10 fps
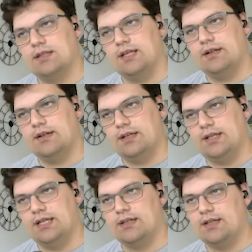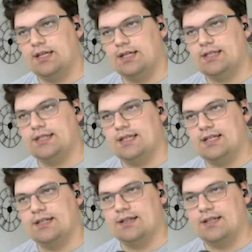here, here, here,
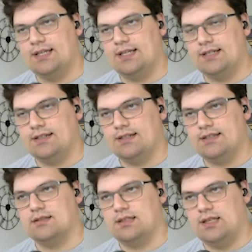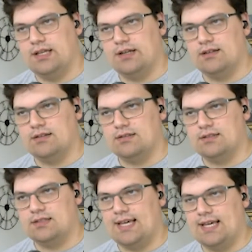here, here, here.
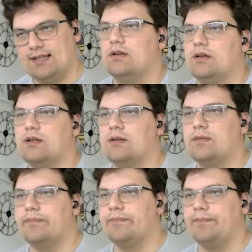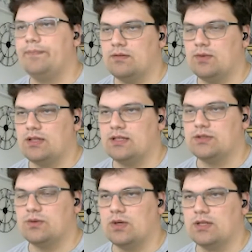Take. Um, well, let's
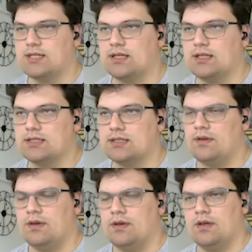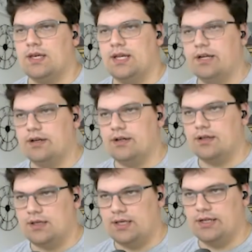do it once at least. Here,
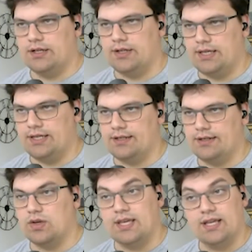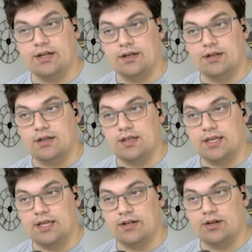here, here, here,
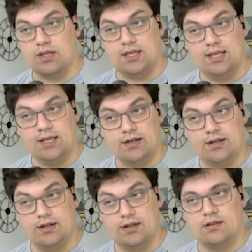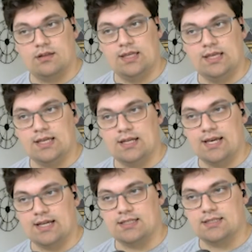here, here. He
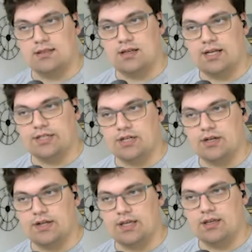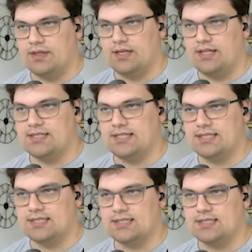connects. I Atari. He does
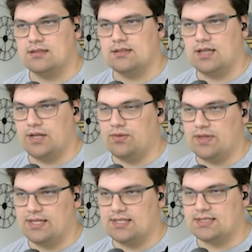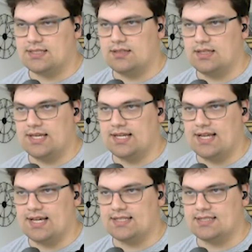this. I do this. He
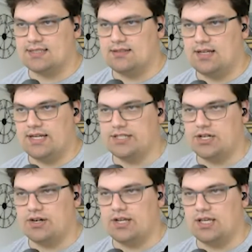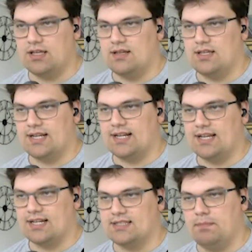connects. I Atari. Then I
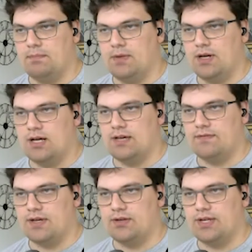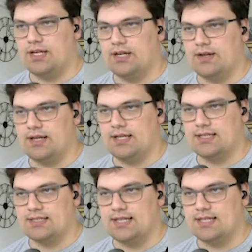connect. Uh, if I do here and he
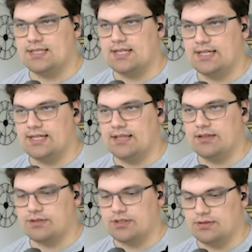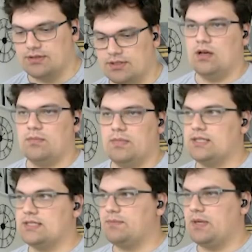does this, I'd get those stones. Um,
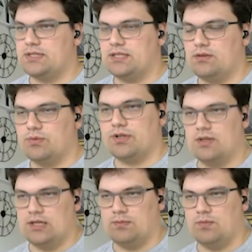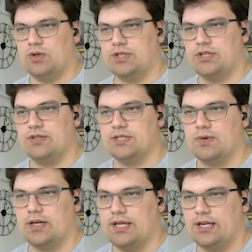is it maybe still worth it more to do this
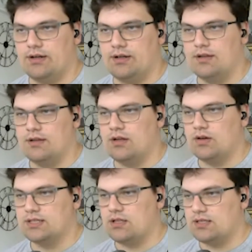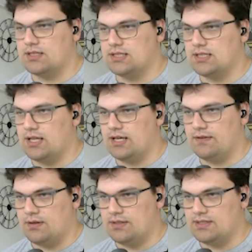way? Here. No, because all this is alive?
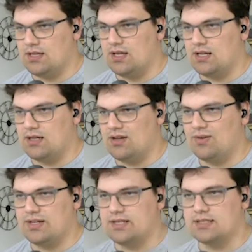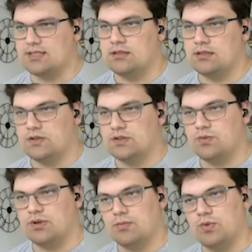It's not. No, it is. So it's
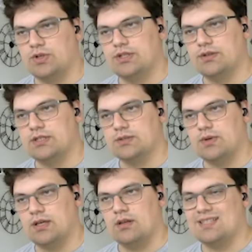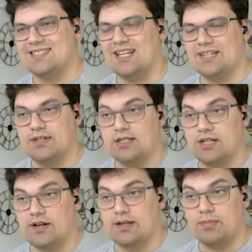worth more to do it this way. It's not even
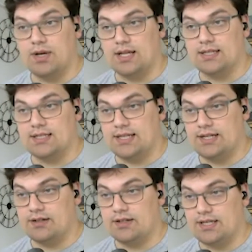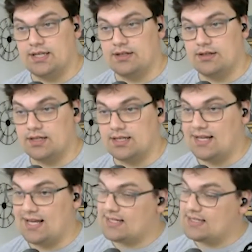Atari, but here, here,
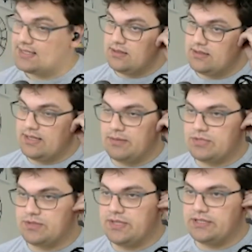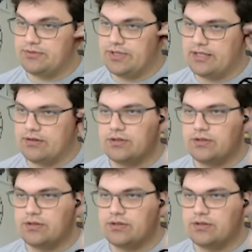connect. Yeah, I'm just misreading the whole